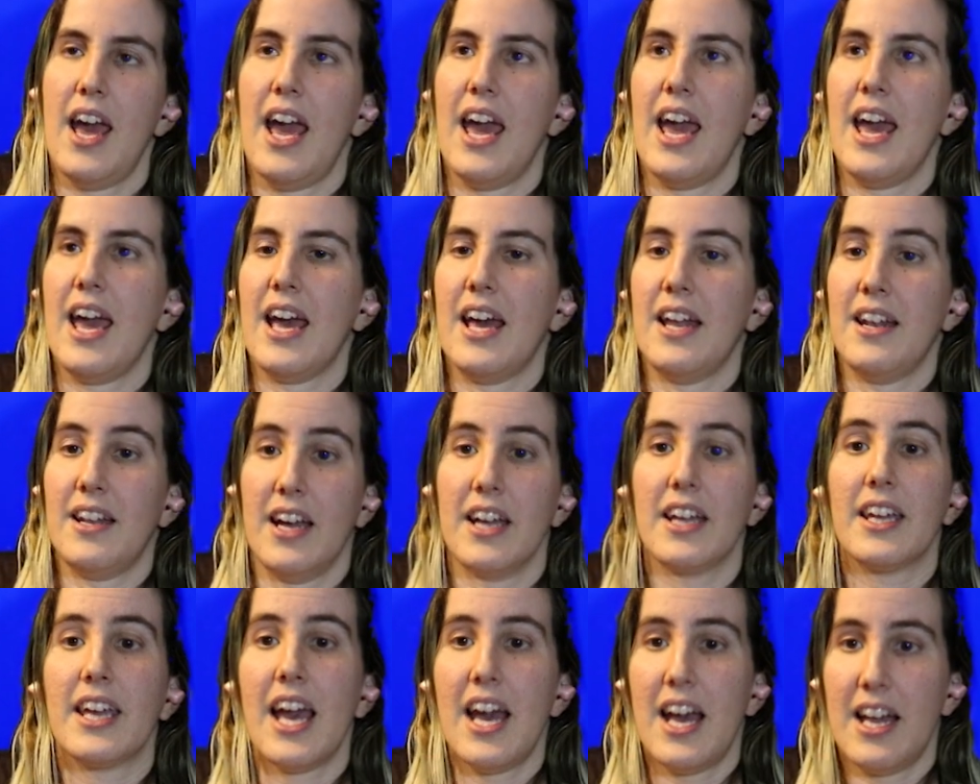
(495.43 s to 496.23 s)
And
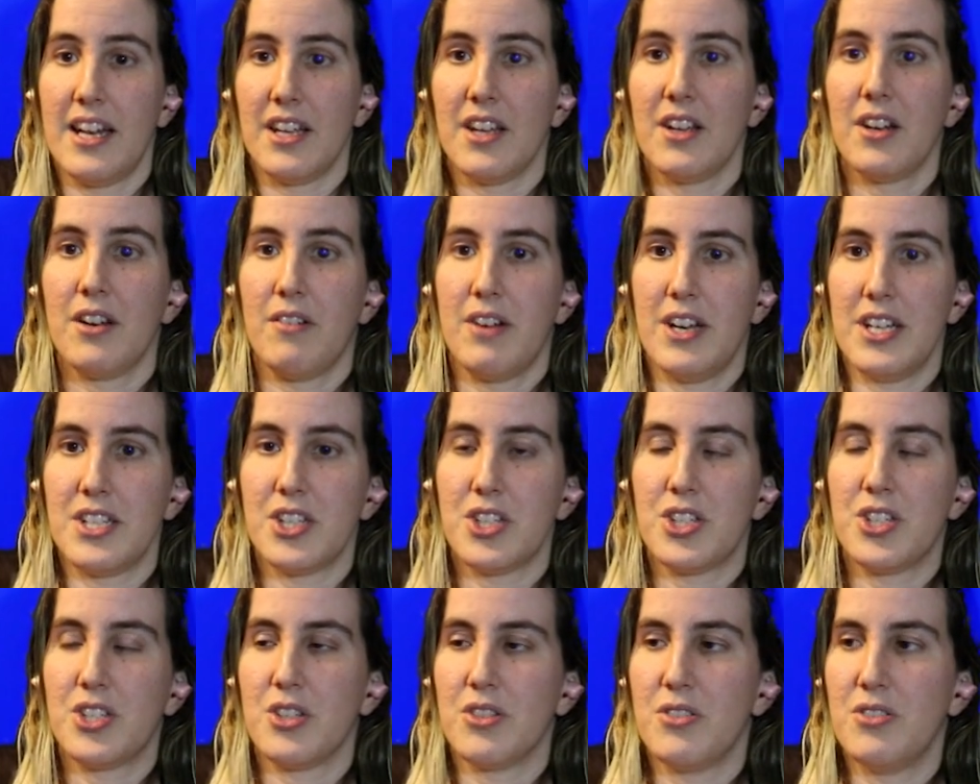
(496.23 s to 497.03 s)
again, I
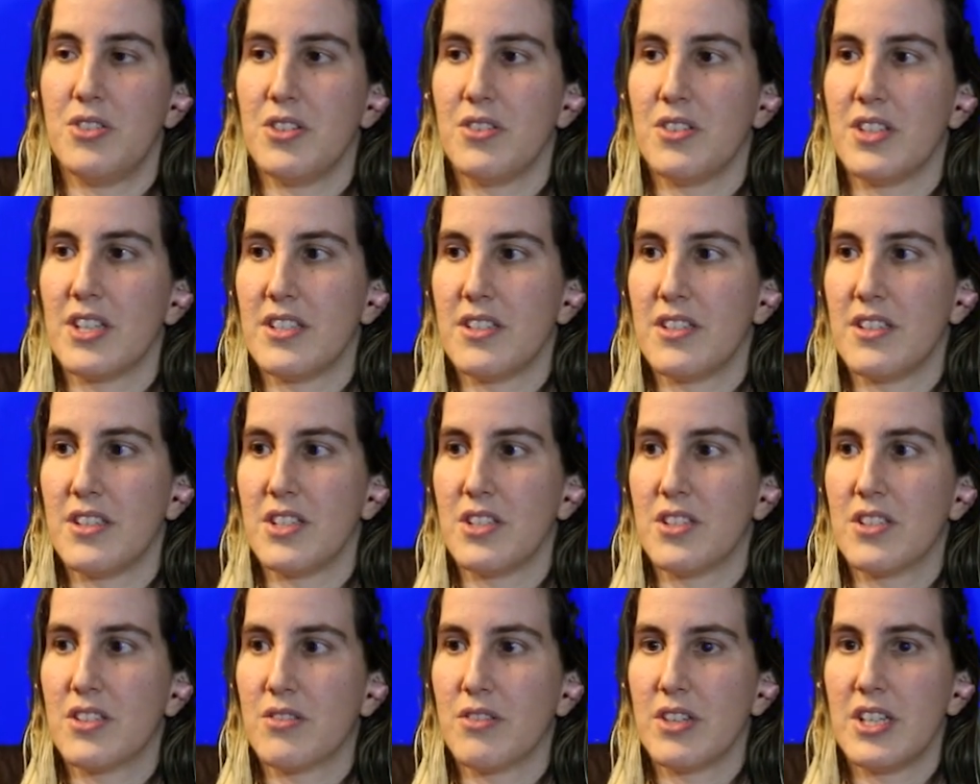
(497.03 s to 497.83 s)
just showed you
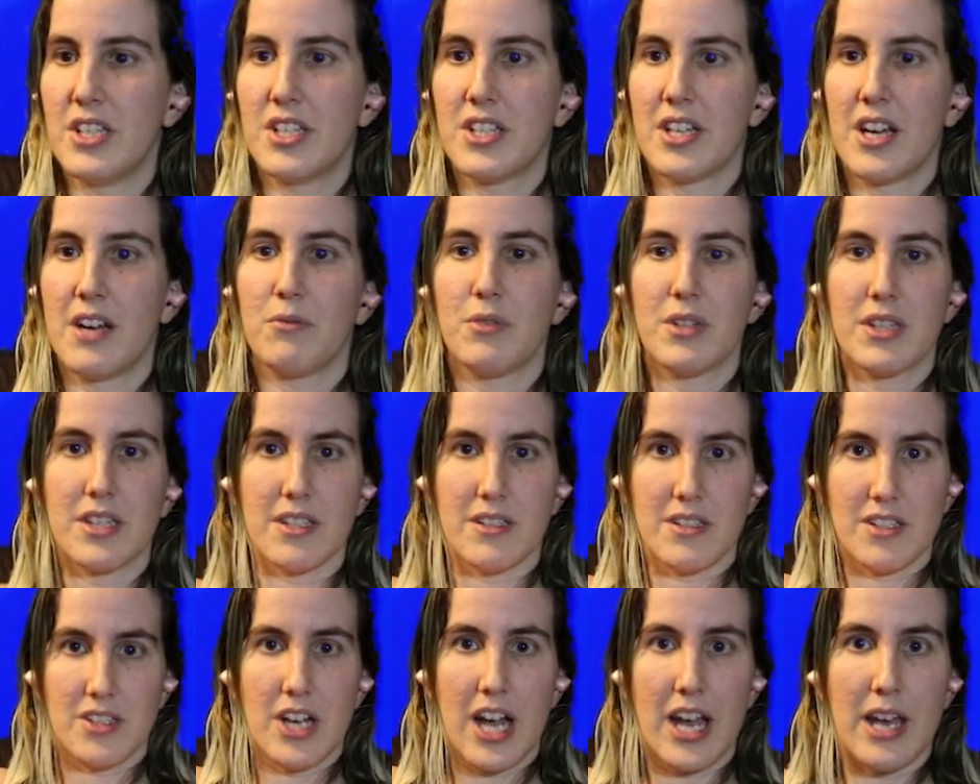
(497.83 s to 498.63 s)
the screenshot with
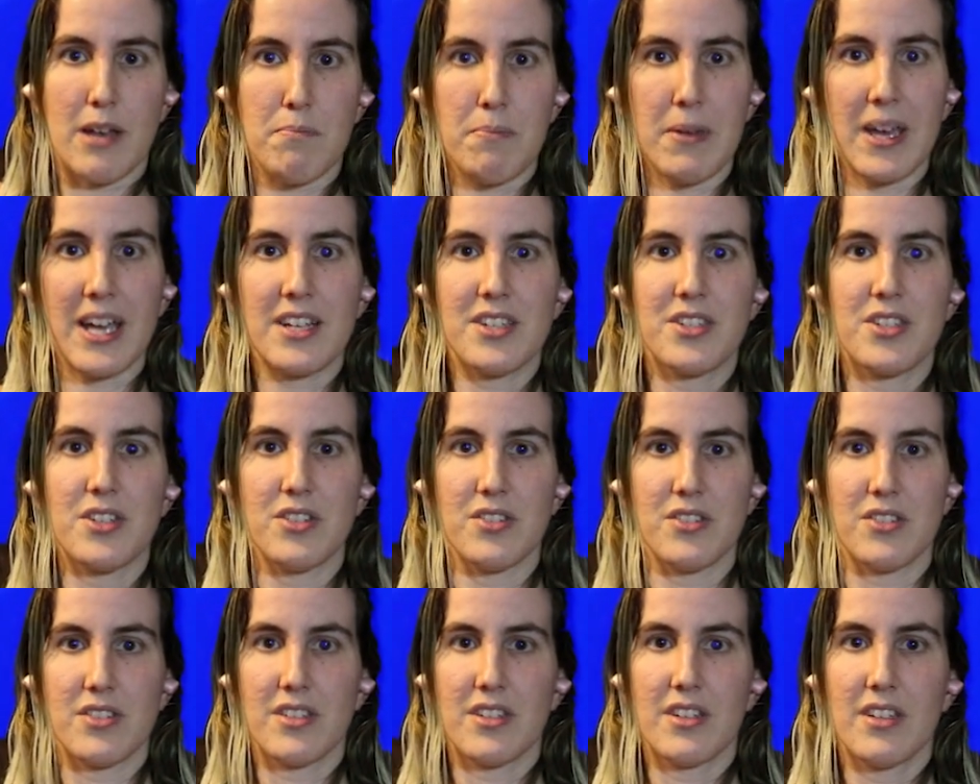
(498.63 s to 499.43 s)
the giant
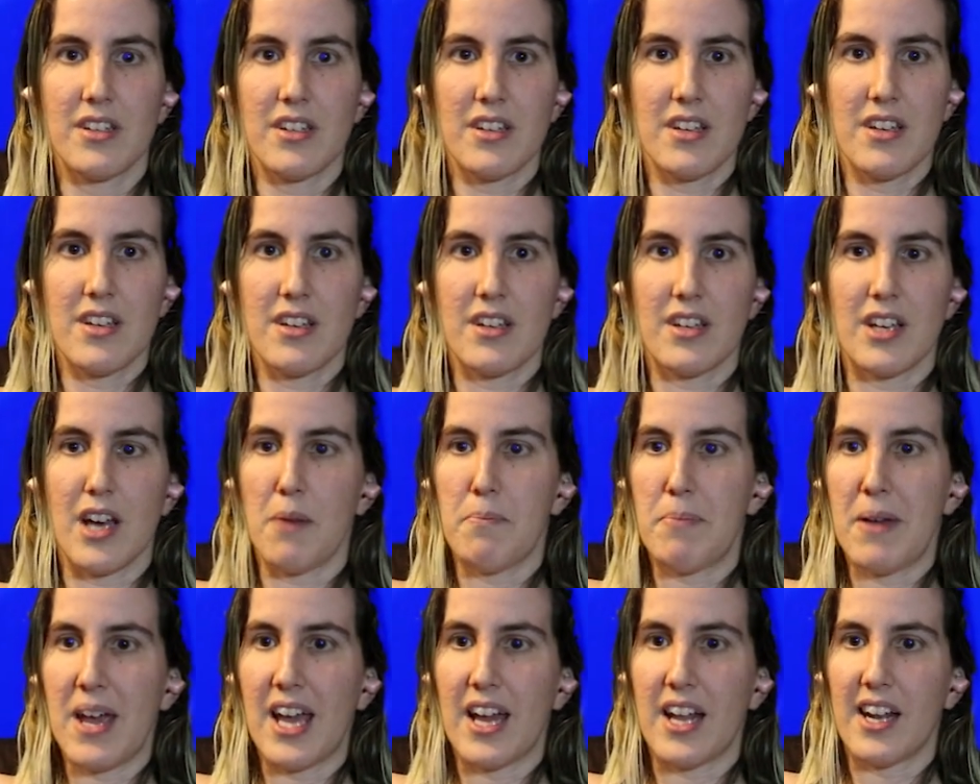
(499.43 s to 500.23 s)
pixels.
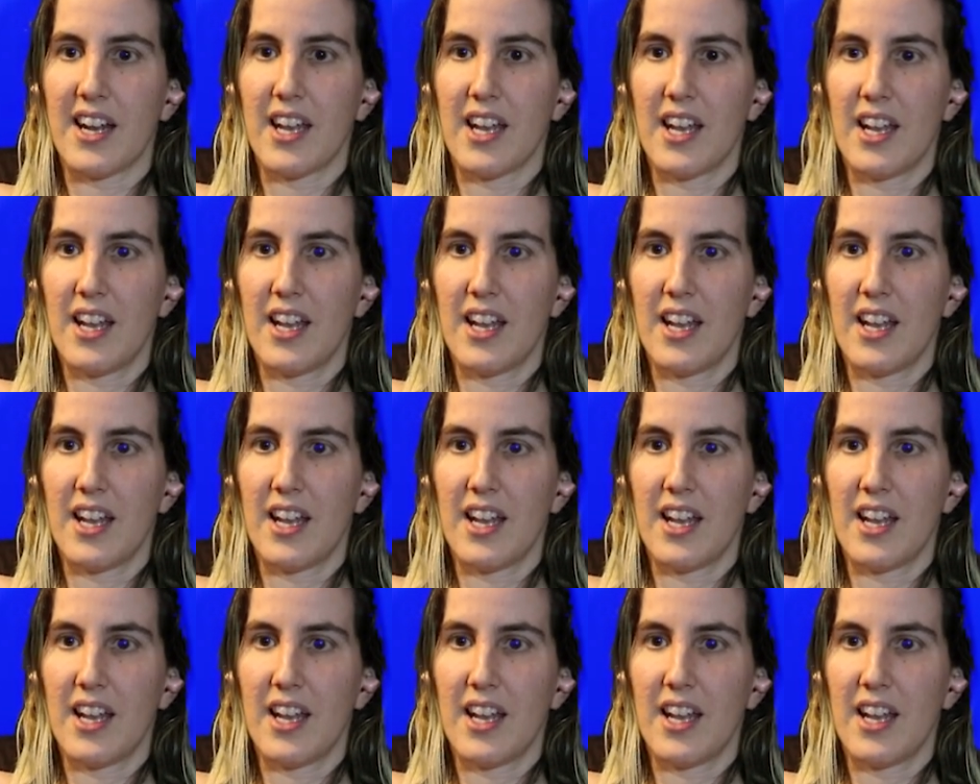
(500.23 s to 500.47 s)
Got banned.